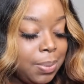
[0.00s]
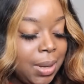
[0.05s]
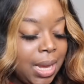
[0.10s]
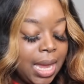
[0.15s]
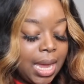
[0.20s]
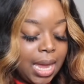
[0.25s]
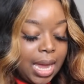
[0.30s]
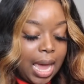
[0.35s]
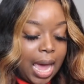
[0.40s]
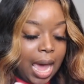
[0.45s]

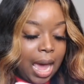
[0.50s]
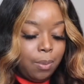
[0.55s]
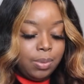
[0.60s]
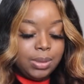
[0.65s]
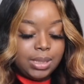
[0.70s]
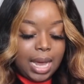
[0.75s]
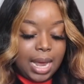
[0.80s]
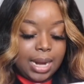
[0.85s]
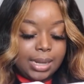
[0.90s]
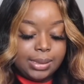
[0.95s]
but I
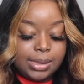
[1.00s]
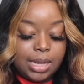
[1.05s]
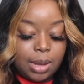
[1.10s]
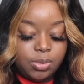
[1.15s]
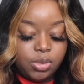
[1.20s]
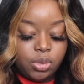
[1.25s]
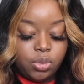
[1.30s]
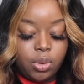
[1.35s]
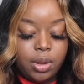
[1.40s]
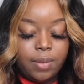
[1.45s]
was kind of
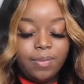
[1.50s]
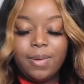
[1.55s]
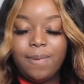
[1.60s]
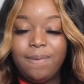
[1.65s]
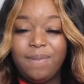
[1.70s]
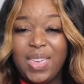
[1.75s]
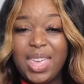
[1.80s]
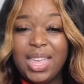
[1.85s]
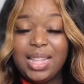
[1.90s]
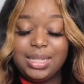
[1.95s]
skeptical of the
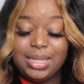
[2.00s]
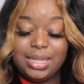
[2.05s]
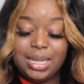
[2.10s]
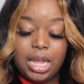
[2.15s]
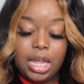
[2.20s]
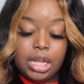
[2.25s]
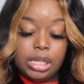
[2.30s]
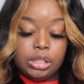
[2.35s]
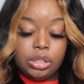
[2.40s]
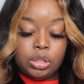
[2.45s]
fit,
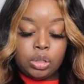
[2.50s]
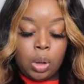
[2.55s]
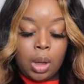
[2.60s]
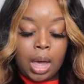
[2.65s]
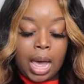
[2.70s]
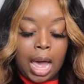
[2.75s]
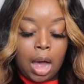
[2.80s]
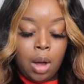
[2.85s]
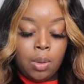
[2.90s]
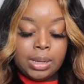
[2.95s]
so
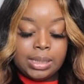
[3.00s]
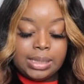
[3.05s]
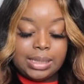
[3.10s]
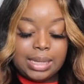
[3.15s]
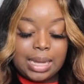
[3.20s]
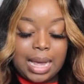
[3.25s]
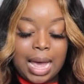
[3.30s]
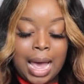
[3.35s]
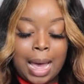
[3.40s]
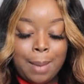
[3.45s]

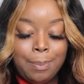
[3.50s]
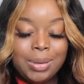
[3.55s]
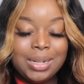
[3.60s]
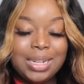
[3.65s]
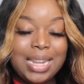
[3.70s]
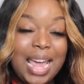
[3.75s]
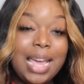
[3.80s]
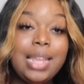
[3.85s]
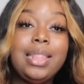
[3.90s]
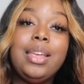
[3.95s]
I
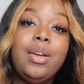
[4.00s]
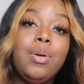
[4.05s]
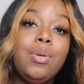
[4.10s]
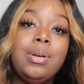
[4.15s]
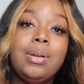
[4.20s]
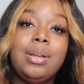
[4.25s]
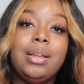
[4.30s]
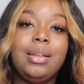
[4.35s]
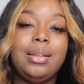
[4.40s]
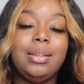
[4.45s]
played it
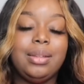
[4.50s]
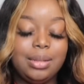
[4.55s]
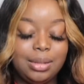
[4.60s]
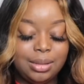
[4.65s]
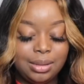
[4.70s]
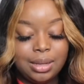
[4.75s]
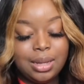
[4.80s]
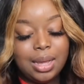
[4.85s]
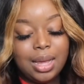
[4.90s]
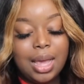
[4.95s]
on.
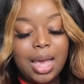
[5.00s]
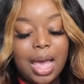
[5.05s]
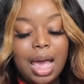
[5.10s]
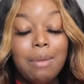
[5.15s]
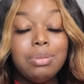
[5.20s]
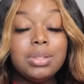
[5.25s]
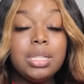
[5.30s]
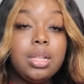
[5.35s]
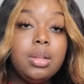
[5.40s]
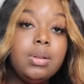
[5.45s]

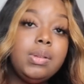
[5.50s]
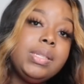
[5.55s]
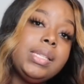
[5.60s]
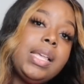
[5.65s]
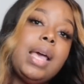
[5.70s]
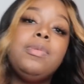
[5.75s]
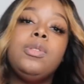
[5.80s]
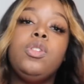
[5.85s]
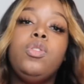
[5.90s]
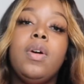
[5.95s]
I was a little
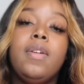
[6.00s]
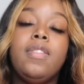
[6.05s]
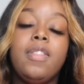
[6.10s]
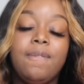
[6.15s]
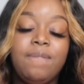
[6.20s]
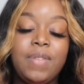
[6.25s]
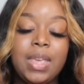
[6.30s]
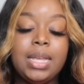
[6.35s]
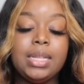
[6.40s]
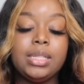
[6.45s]
skeptical of the
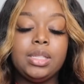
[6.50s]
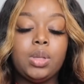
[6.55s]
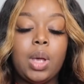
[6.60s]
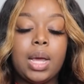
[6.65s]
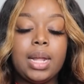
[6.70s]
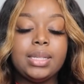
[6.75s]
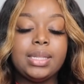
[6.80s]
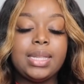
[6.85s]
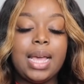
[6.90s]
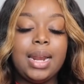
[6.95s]
fit, so
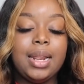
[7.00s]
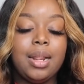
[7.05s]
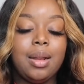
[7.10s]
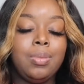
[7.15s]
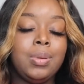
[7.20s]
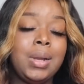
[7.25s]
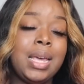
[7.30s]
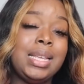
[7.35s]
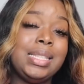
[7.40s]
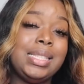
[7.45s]
I decided to
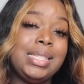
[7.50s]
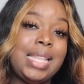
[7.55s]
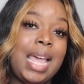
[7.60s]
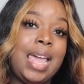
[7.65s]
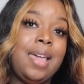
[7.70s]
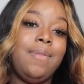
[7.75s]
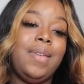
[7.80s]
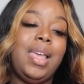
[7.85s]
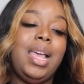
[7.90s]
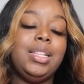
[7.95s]
play it
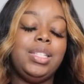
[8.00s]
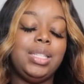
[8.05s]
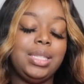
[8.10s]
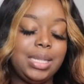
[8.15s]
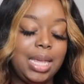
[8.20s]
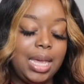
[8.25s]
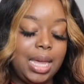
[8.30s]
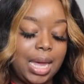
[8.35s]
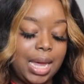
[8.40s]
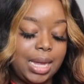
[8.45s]
safe and
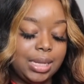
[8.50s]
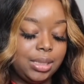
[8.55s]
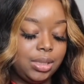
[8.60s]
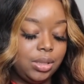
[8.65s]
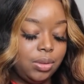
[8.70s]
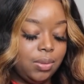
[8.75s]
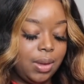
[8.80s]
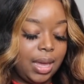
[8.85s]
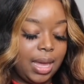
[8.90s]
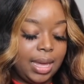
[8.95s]
just get a
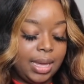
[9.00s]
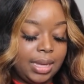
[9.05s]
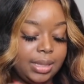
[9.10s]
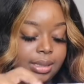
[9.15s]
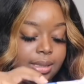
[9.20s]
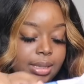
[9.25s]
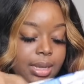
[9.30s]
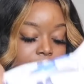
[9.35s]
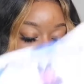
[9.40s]
2X.